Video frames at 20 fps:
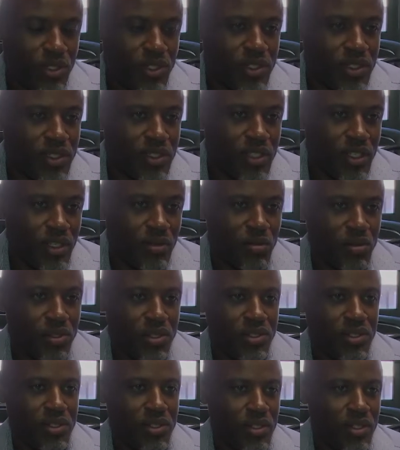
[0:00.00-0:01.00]
was
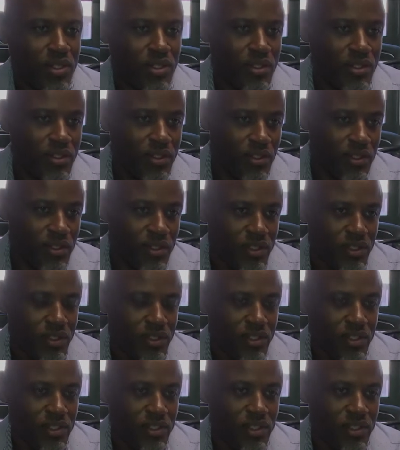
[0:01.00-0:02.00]
established
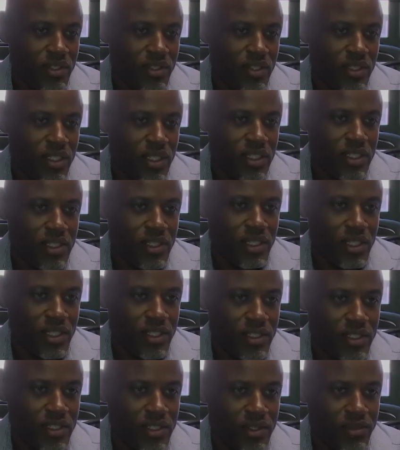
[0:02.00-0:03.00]
in
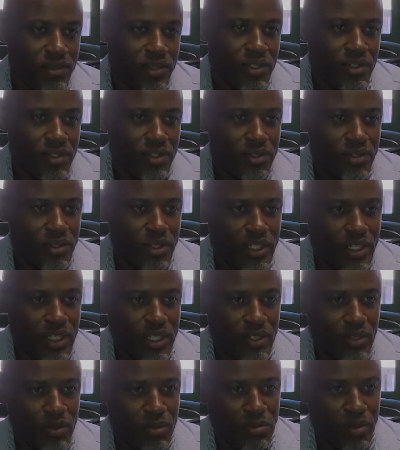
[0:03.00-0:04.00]
1997 through an
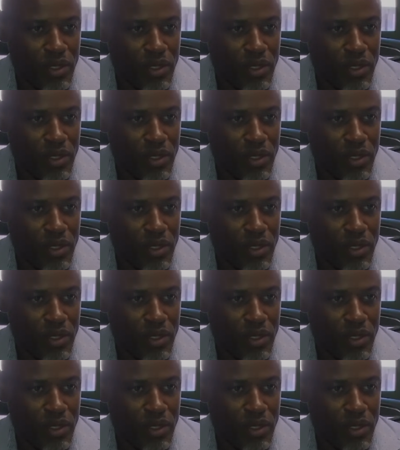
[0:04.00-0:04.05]
Act of